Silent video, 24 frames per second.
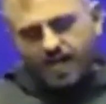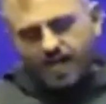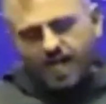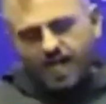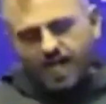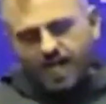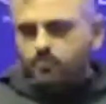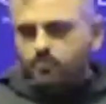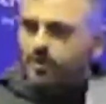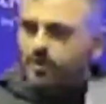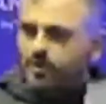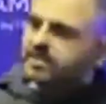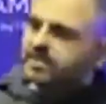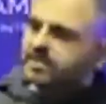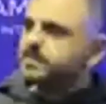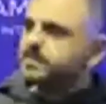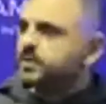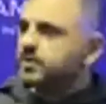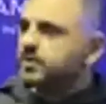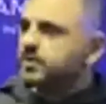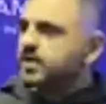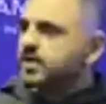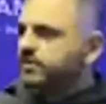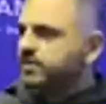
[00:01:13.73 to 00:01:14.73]
read this
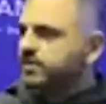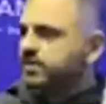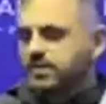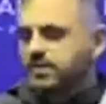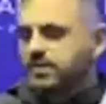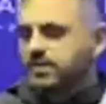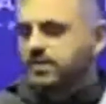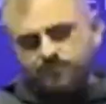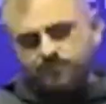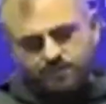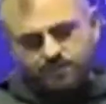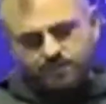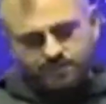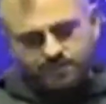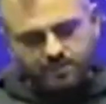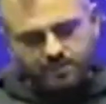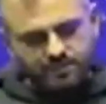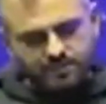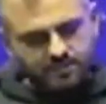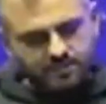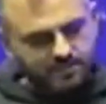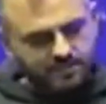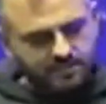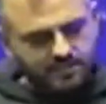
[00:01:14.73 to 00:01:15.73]
book cover to cover
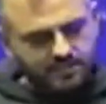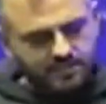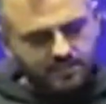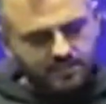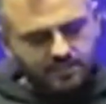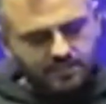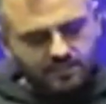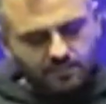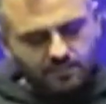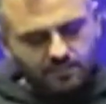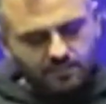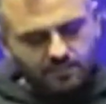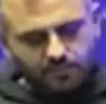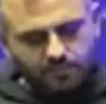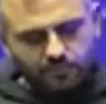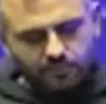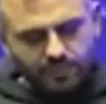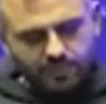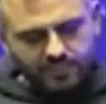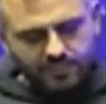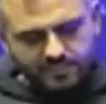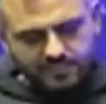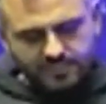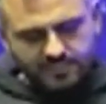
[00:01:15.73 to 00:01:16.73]
in a couple
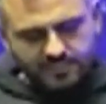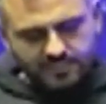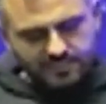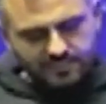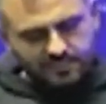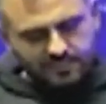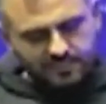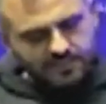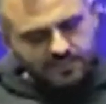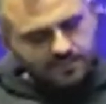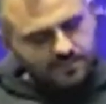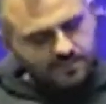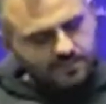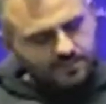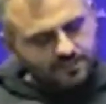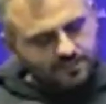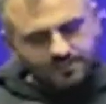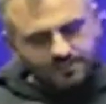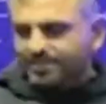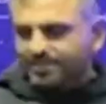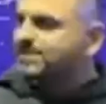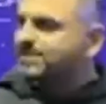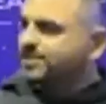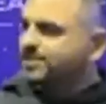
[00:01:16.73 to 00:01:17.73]
weeks.
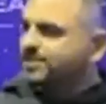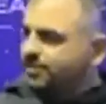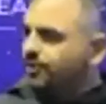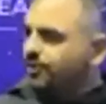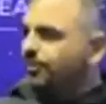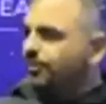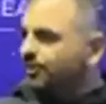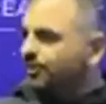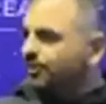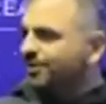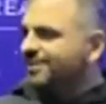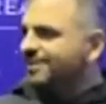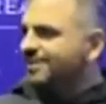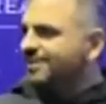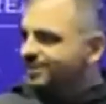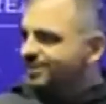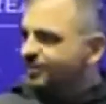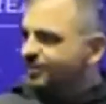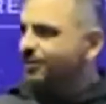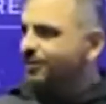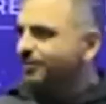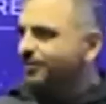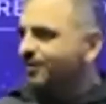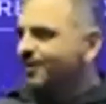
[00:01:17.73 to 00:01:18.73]
It's
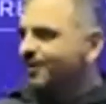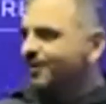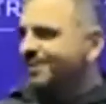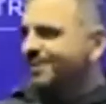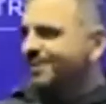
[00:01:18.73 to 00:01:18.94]
doable.